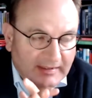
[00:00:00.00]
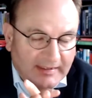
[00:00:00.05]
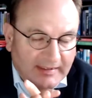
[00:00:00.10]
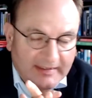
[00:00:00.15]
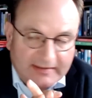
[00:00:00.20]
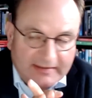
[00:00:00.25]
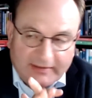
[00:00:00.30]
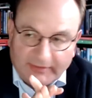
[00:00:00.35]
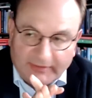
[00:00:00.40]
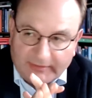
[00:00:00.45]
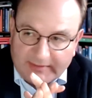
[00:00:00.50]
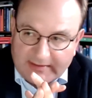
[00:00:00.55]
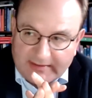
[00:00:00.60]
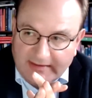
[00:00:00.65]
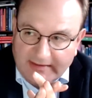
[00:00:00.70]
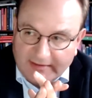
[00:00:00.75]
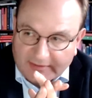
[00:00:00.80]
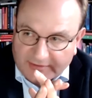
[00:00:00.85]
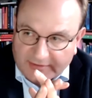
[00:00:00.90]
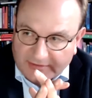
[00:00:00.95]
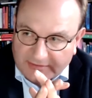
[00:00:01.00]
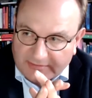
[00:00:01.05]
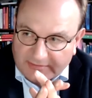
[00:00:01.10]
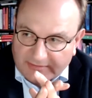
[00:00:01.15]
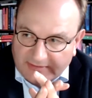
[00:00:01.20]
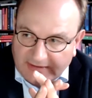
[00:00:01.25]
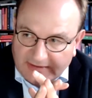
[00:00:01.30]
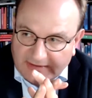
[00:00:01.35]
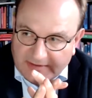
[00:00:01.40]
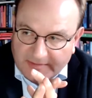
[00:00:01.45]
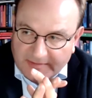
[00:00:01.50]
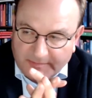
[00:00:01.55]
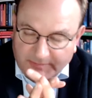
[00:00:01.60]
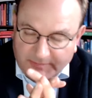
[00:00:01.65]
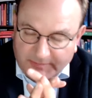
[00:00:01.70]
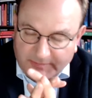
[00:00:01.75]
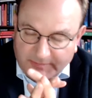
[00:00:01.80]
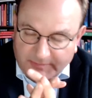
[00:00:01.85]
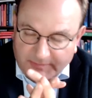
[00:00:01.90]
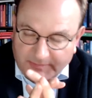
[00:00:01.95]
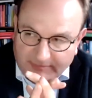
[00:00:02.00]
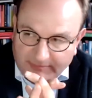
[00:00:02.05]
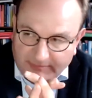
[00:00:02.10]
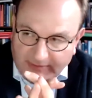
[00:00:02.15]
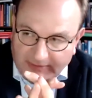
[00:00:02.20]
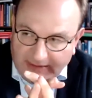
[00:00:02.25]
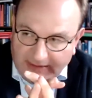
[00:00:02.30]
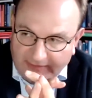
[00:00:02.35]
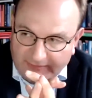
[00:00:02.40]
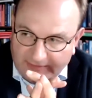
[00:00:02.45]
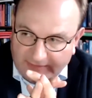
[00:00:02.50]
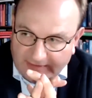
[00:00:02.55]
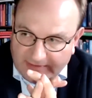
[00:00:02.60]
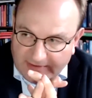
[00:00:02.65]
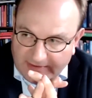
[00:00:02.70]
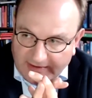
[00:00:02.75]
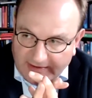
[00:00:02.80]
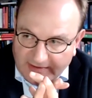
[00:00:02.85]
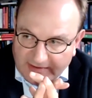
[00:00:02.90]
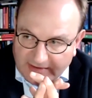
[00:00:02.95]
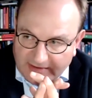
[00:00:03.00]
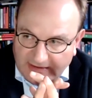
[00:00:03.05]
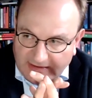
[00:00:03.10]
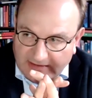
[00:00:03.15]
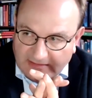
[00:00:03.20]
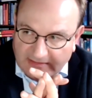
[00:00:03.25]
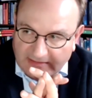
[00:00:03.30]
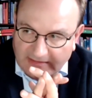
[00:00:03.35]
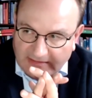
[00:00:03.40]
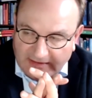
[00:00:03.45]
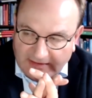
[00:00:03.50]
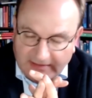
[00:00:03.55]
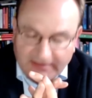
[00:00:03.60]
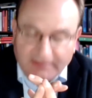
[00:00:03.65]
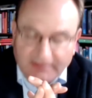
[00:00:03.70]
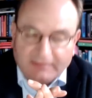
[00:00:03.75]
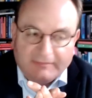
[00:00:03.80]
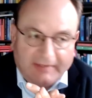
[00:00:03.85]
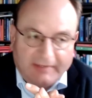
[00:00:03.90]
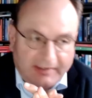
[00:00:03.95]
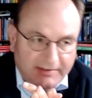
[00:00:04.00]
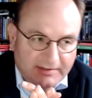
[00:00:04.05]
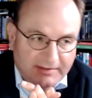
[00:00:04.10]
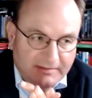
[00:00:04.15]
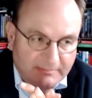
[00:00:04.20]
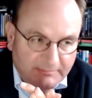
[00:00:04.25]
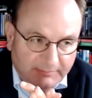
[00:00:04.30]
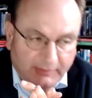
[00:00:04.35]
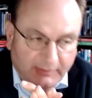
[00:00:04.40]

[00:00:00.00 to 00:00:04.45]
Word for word: I don't see a contradiction between behavioral change and and innovation.